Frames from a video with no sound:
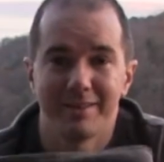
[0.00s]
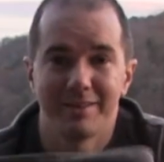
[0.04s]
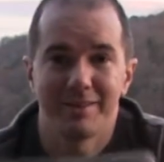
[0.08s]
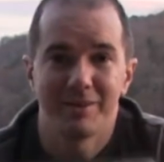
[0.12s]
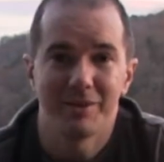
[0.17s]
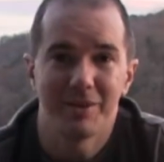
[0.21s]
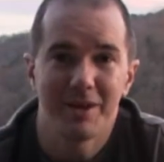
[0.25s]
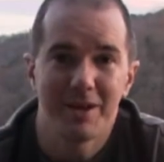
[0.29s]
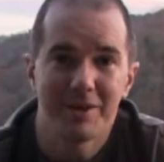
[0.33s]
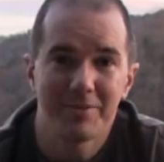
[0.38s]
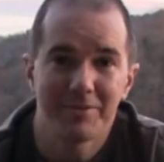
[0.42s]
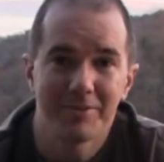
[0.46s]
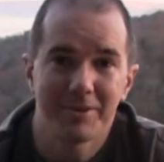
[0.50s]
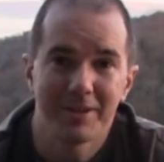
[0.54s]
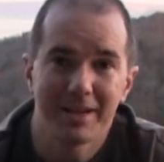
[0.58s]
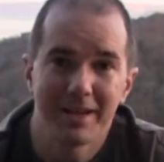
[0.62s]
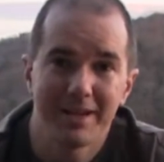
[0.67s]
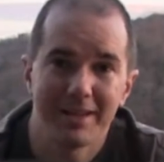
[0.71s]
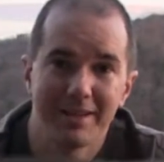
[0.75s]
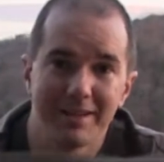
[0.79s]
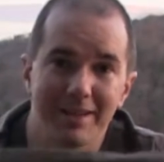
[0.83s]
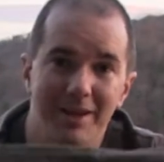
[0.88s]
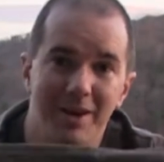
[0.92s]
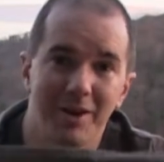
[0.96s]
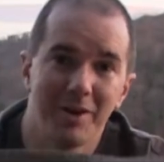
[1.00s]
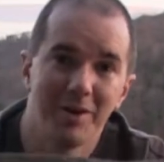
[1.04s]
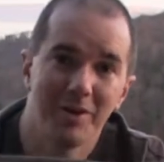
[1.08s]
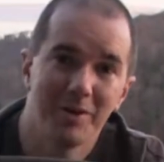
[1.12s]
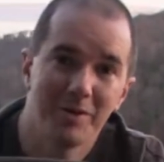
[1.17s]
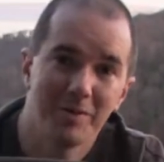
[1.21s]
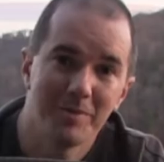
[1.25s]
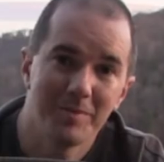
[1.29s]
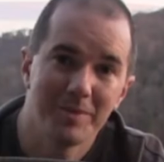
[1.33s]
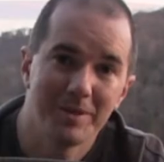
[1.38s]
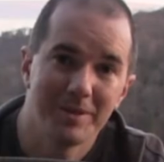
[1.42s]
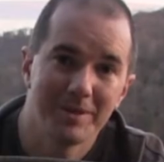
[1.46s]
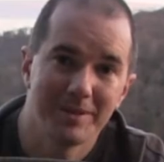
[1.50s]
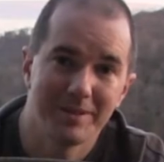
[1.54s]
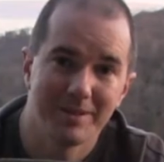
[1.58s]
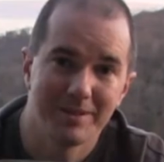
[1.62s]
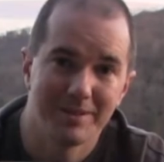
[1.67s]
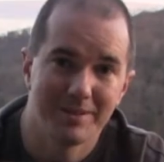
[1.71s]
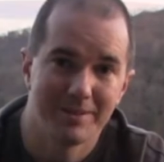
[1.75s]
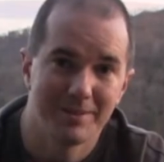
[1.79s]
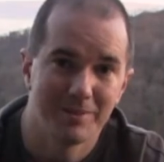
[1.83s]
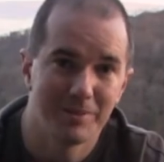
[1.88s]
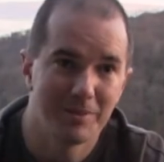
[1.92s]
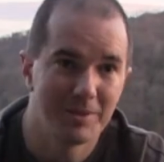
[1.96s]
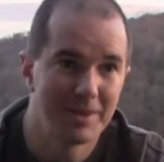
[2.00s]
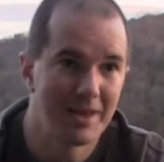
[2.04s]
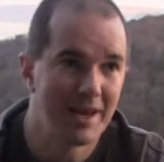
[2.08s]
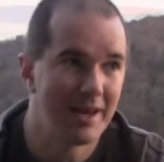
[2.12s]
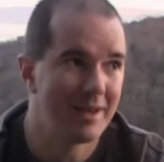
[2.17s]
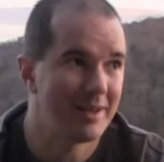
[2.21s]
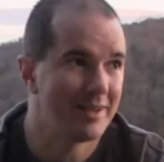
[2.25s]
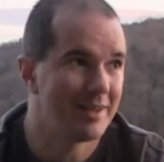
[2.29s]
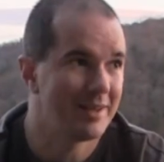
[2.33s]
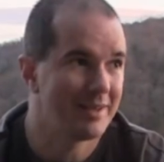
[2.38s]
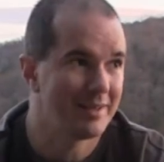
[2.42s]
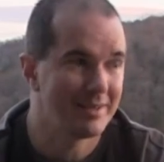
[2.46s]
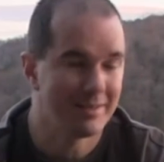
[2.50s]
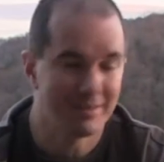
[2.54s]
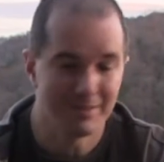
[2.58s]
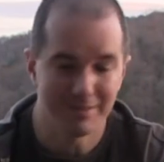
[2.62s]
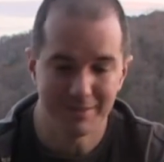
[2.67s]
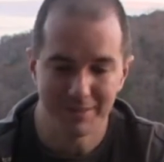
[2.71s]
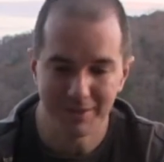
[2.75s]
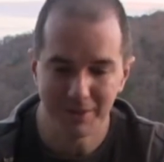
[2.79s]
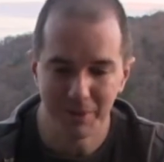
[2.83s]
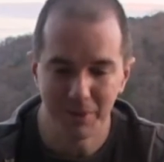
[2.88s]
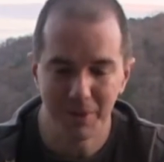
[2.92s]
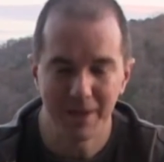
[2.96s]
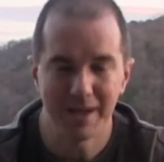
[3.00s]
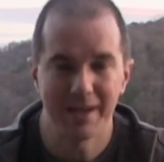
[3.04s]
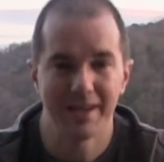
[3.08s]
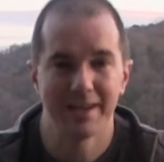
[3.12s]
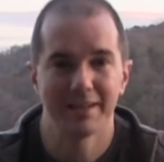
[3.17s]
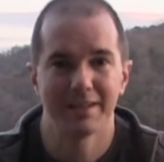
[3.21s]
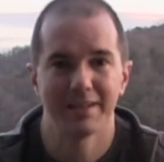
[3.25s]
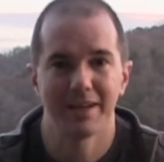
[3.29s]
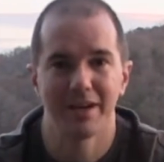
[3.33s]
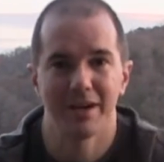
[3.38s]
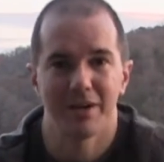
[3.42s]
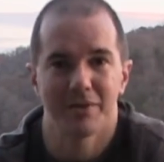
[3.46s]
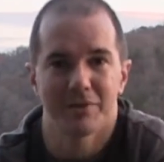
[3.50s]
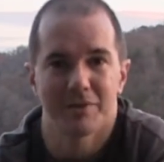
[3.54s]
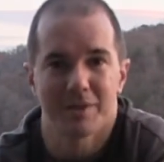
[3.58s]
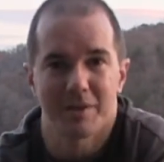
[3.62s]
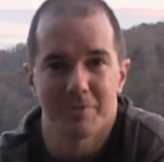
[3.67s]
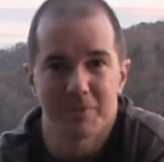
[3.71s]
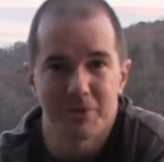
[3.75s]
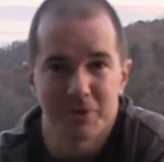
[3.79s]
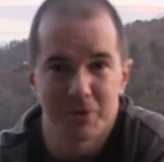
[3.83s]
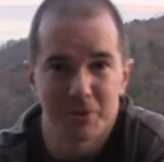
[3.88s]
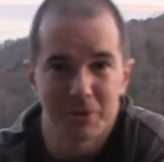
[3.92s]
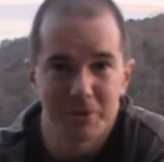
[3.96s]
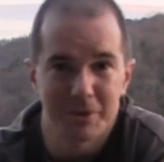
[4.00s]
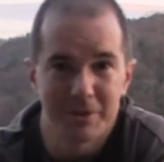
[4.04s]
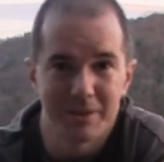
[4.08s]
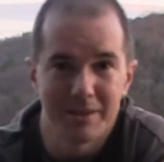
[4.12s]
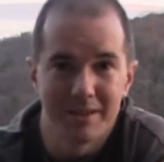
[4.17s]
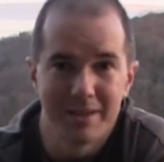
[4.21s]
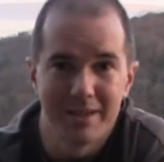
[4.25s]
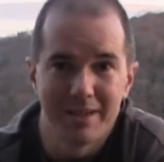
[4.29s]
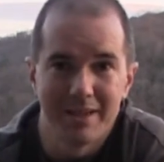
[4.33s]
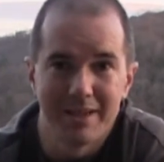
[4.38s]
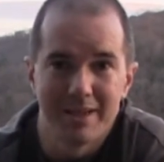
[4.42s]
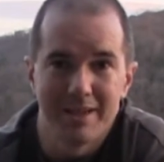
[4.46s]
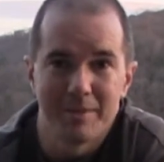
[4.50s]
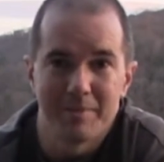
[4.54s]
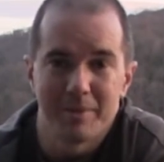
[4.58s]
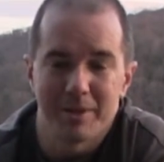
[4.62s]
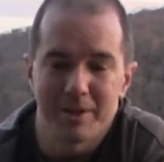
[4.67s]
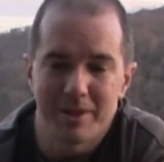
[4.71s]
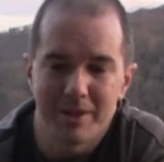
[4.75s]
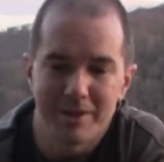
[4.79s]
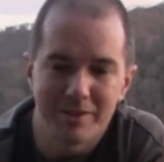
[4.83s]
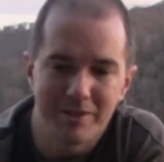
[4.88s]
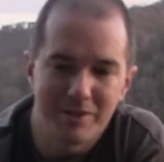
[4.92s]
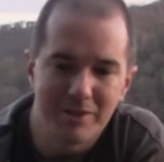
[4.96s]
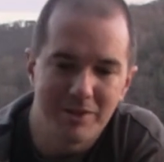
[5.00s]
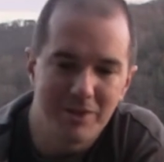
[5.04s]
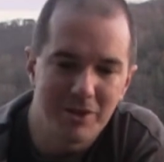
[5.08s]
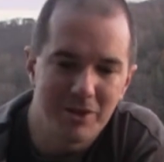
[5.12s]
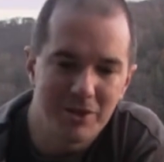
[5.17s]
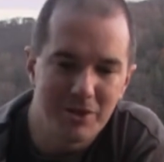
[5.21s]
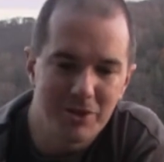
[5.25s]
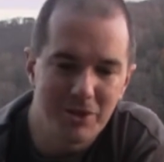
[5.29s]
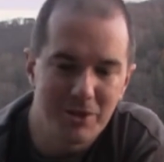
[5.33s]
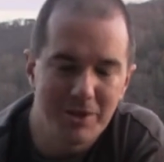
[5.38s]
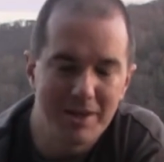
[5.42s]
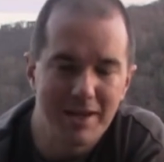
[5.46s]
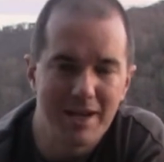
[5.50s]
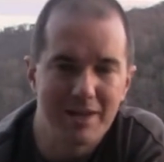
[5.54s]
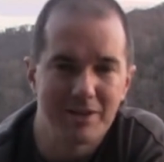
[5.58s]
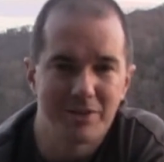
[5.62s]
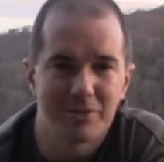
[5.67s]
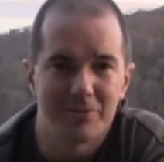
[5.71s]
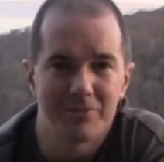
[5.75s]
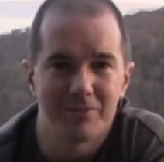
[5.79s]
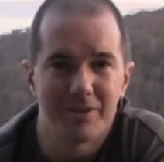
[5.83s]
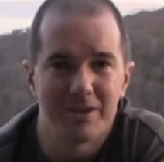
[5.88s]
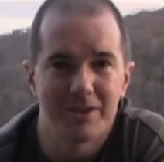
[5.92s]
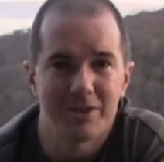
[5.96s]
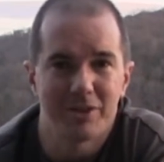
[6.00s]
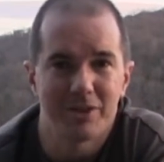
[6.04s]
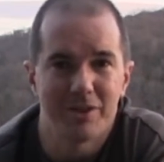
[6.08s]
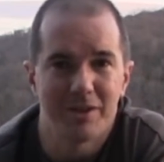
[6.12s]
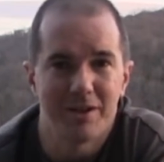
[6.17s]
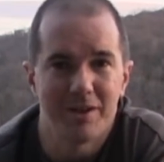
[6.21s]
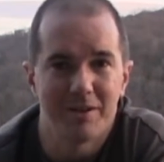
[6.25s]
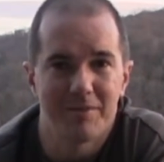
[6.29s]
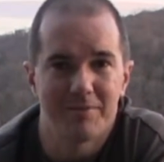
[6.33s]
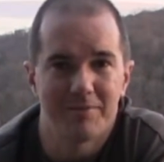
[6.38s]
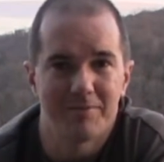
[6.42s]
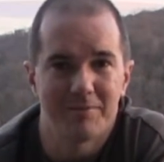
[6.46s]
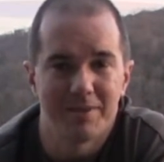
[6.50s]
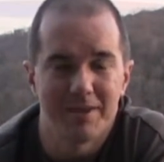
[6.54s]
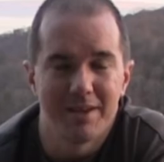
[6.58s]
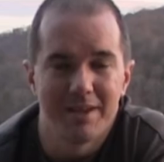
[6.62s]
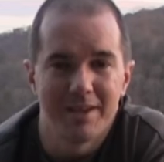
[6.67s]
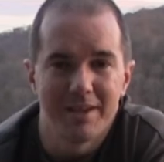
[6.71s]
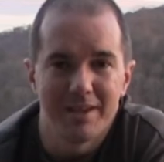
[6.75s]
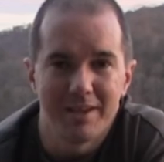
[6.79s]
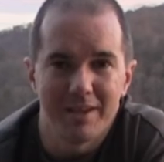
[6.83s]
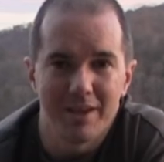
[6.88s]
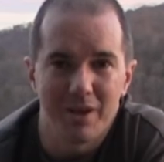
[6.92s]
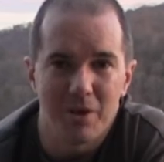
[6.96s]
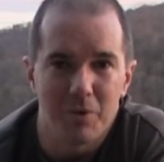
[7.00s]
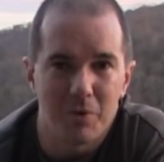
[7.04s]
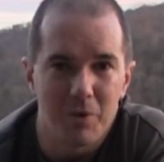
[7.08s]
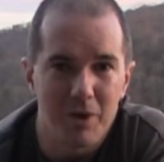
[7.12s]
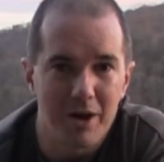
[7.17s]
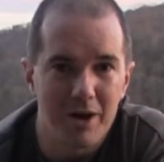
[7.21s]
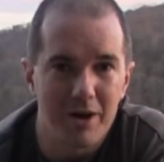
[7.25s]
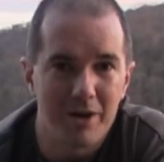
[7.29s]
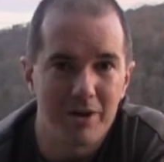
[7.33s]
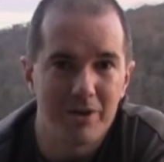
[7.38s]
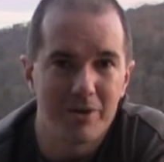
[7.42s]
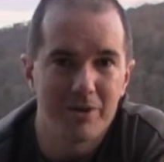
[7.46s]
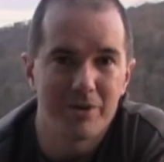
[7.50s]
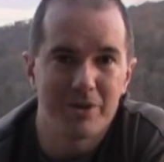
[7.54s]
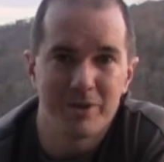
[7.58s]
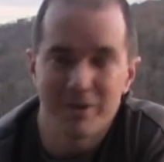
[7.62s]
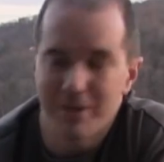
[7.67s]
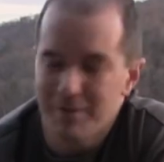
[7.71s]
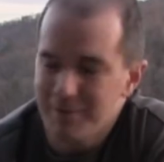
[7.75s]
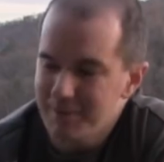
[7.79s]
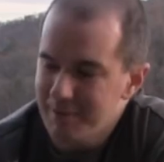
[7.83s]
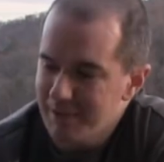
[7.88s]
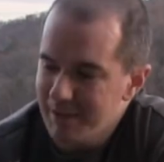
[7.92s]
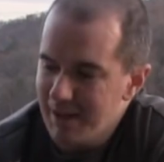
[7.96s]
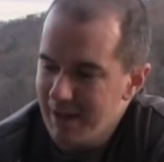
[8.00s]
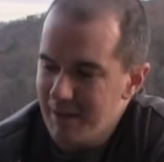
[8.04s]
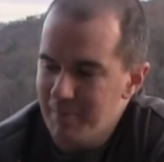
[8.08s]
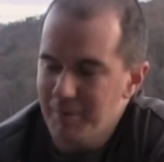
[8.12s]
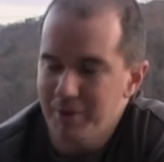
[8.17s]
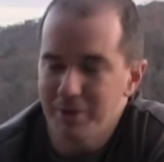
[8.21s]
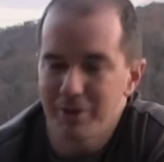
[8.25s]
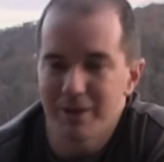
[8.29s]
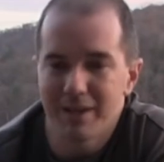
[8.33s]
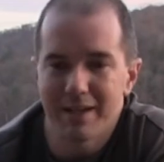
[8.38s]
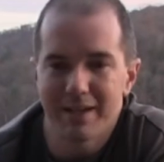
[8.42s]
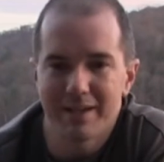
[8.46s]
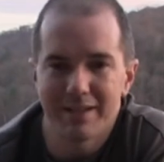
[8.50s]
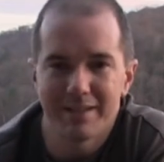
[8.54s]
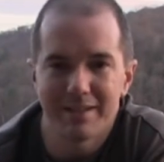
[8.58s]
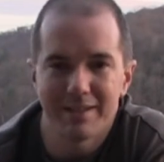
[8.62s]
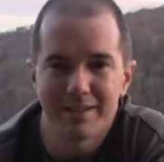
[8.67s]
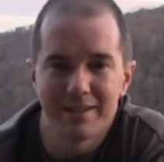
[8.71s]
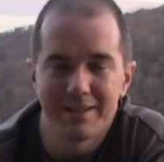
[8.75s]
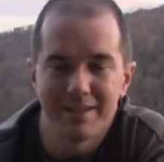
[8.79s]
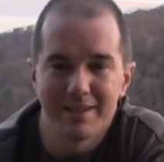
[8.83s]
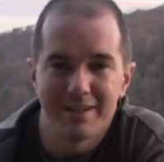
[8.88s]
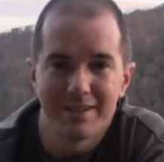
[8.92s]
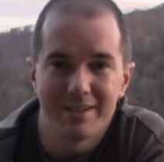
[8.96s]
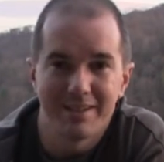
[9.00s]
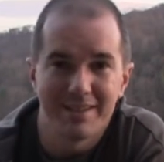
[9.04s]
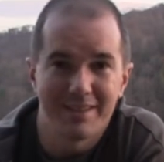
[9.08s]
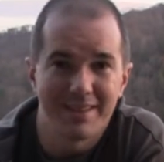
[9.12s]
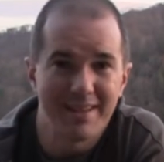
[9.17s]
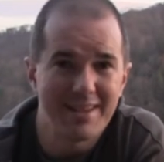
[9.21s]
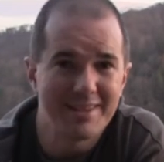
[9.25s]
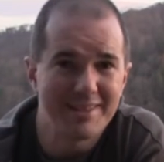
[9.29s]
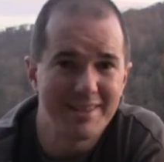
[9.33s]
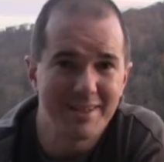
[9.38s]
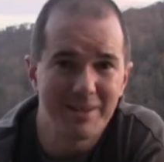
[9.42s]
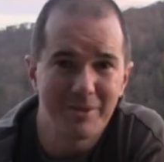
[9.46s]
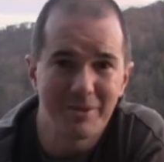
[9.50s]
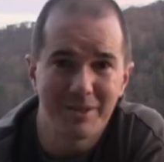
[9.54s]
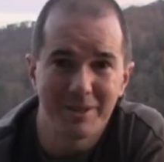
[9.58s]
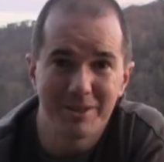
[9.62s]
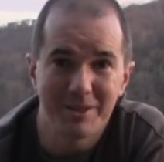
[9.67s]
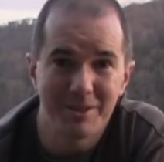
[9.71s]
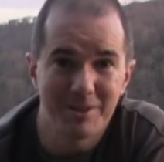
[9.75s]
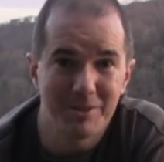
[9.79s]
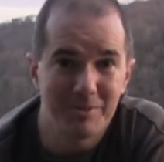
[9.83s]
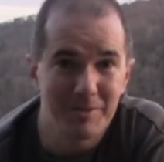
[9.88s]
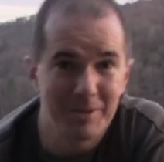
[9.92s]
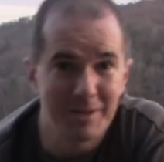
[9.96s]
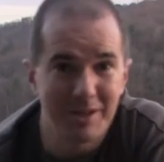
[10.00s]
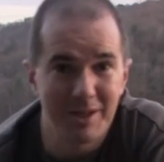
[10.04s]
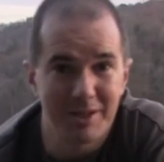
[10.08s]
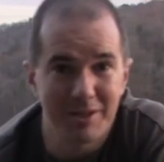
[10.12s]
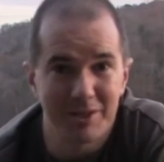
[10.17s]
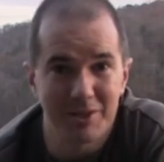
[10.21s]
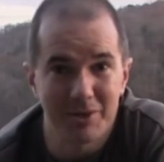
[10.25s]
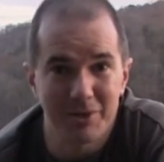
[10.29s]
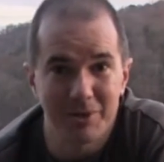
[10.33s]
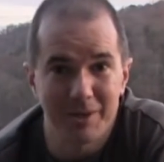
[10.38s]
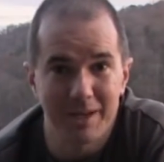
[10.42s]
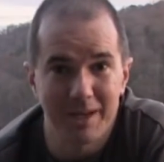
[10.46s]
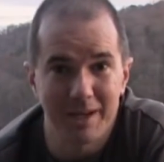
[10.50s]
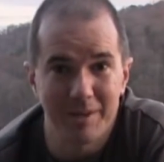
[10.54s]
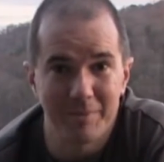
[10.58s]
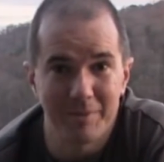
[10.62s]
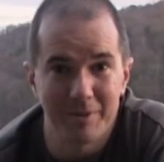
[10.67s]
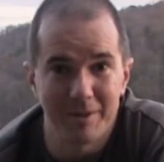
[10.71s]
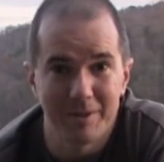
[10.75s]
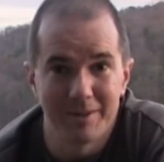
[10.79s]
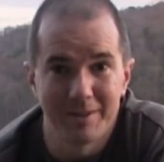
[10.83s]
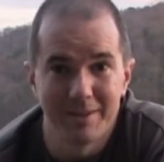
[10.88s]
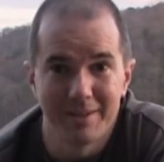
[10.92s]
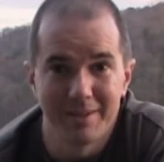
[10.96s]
Do not forget home without a little hand towel of some sort, because as soon as you catch a fish, you have water, you have slime on your hand. The last thing you want to do is be touching your camera.